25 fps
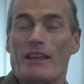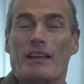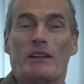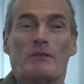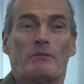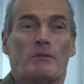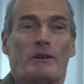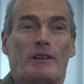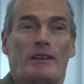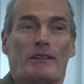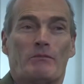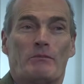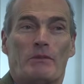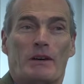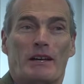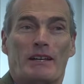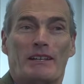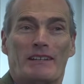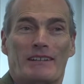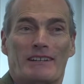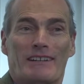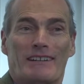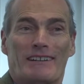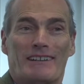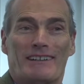thing,
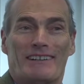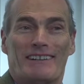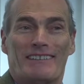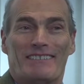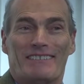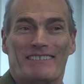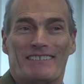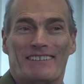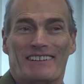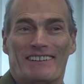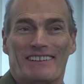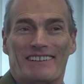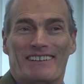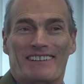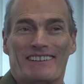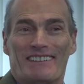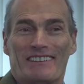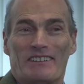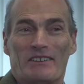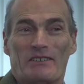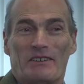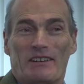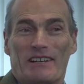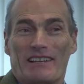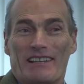but
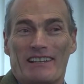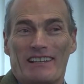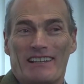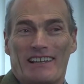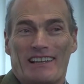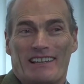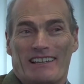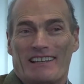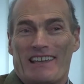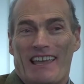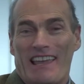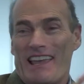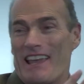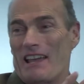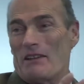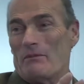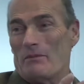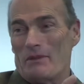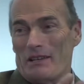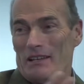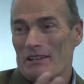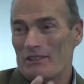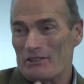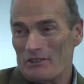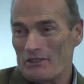you know, it can't
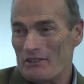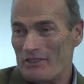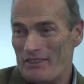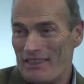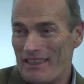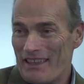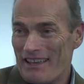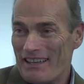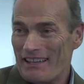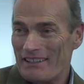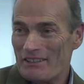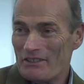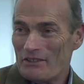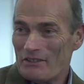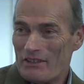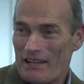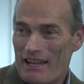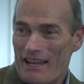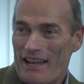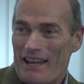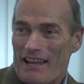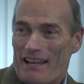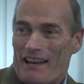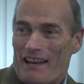be a good thing. You can't.